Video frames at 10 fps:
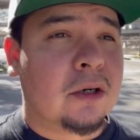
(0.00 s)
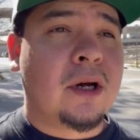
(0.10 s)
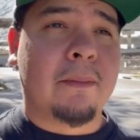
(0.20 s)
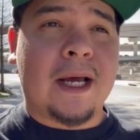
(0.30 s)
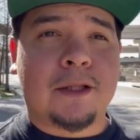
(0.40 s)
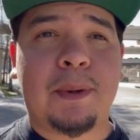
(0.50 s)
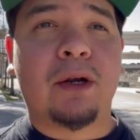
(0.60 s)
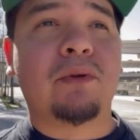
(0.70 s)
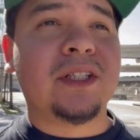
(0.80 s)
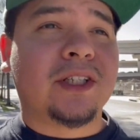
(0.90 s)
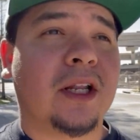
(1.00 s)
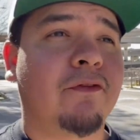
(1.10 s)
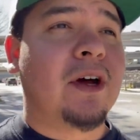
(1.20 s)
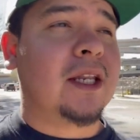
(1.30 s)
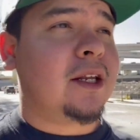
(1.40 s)
I'm gonna have to pay resale
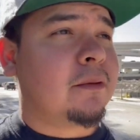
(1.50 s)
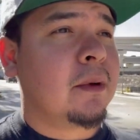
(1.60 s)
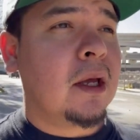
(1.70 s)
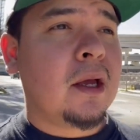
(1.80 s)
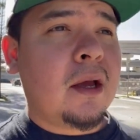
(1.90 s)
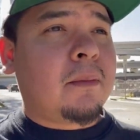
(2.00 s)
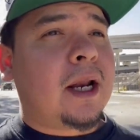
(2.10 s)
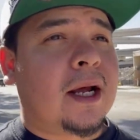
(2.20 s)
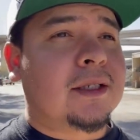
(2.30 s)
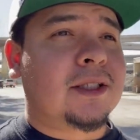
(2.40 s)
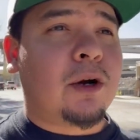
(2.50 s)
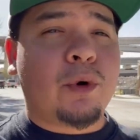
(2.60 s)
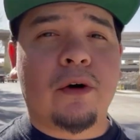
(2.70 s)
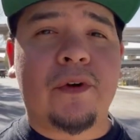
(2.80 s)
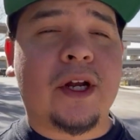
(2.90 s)
if I need them. But like I said,
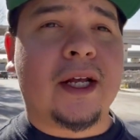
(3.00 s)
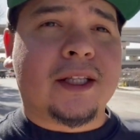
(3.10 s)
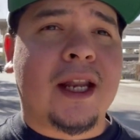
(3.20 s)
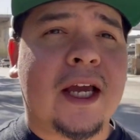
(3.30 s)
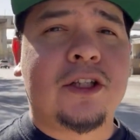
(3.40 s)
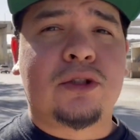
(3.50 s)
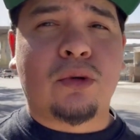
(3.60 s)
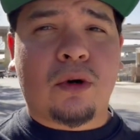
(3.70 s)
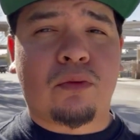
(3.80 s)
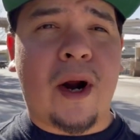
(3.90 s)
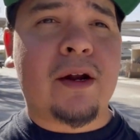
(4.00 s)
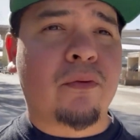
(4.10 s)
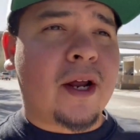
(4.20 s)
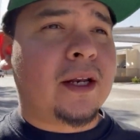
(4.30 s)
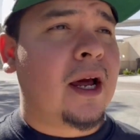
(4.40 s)
we'll be here at the Nike store
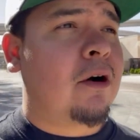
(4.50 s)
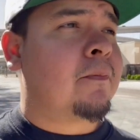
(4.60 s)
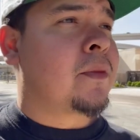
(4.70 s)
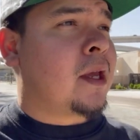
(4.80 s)
right now.